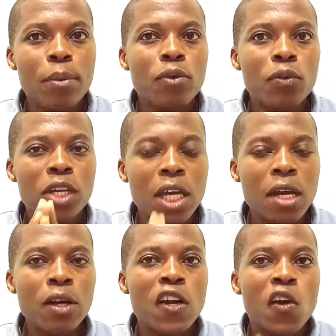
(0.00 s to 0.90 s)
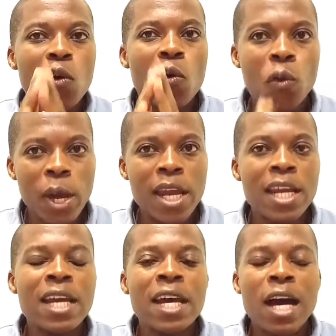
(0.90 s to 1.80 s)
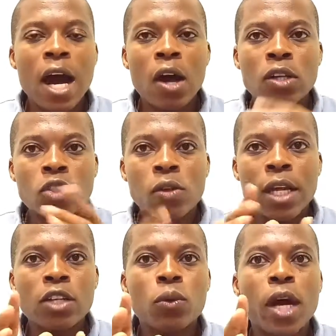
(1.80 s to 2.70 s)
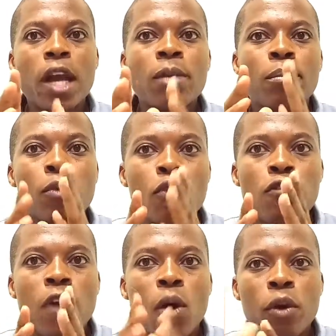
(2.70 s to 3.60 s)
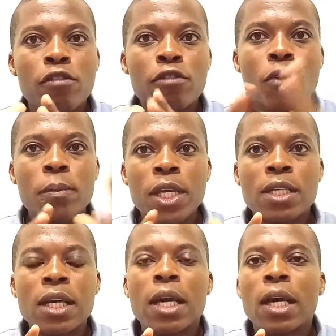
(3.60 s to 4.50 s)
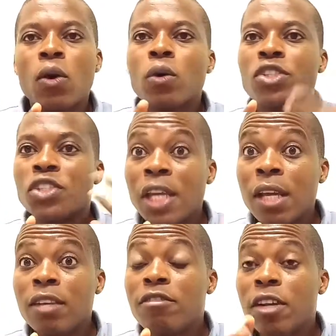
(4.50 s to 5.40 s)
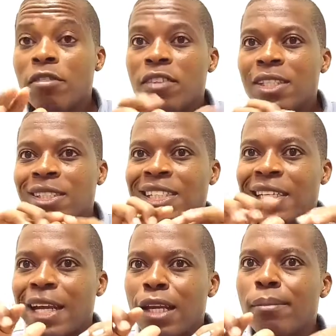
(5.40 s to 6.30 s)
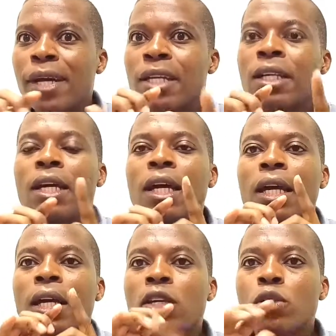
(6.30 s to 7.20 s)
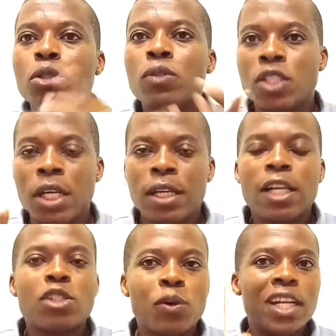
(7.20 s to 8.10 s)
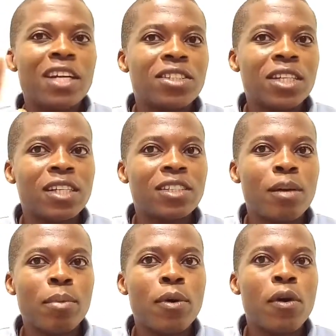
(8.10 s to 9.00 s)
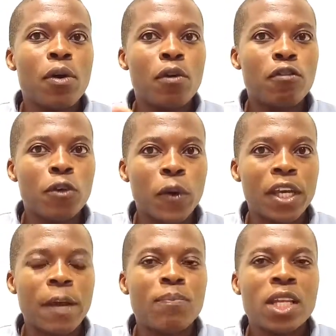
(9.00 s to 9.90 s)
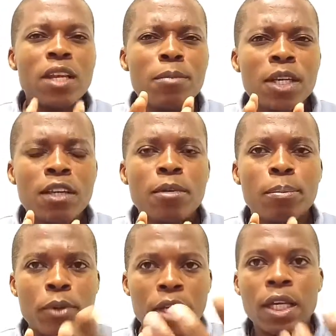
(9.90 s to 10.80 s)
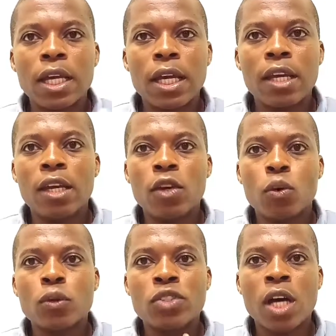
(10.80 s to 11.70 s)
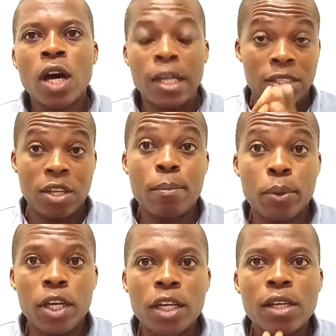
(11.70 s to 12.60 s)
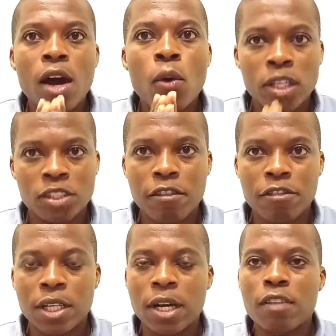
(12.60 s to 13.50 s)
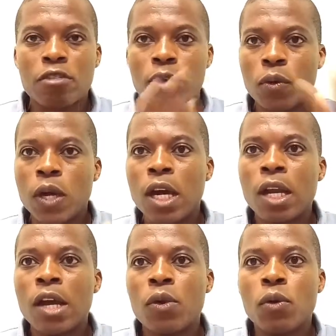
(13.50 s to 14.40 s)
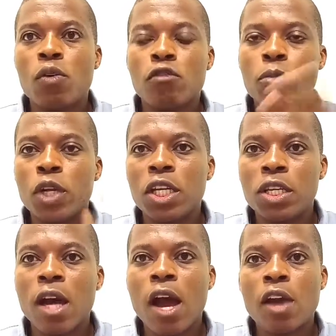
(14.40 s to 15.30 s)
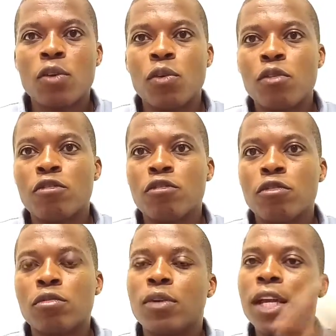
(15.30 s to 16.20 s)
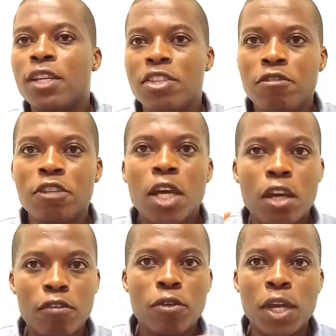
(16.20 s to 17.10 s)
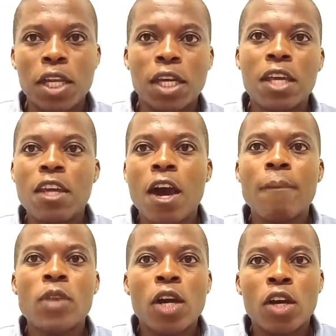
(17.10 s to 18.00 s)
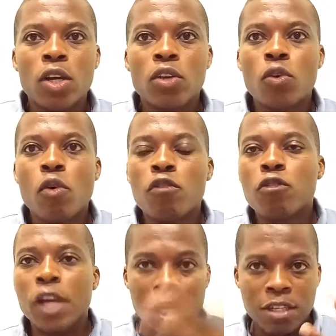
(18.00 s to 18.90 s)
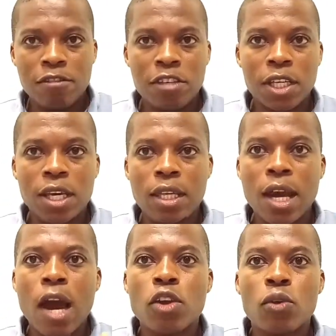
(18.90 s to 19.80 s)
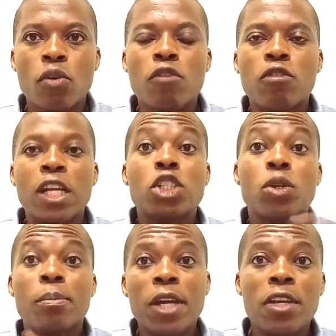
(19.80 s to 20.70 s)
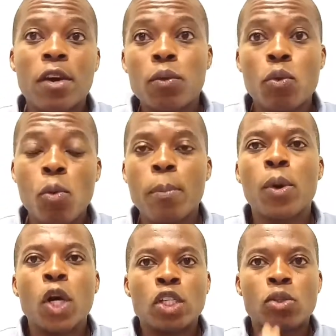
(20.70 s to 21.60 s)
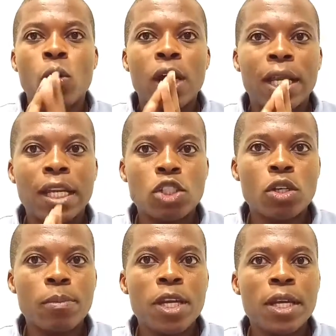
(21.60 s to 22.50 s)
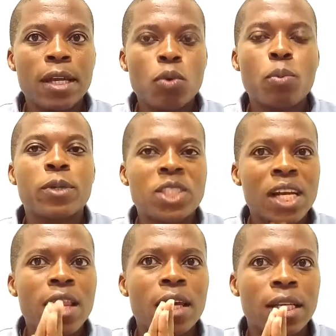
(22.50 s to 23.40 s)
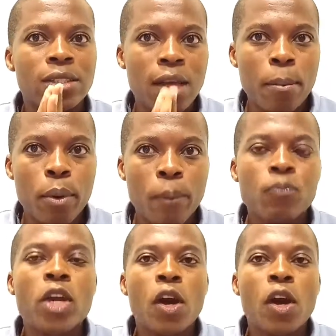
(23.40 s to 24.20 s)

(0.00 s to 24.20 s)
able to tell when, so that you can move away from it or sell even if it is declining, but you should sell. So that is an example of Nokia. Let me bring a closer example in our East Africa. If you're in Uganda, you know of Monitor, you know of NTV. If you're in Kenya, you know of NTV Kenya, you know of Nation Media Group. So Nation Media Group is another example.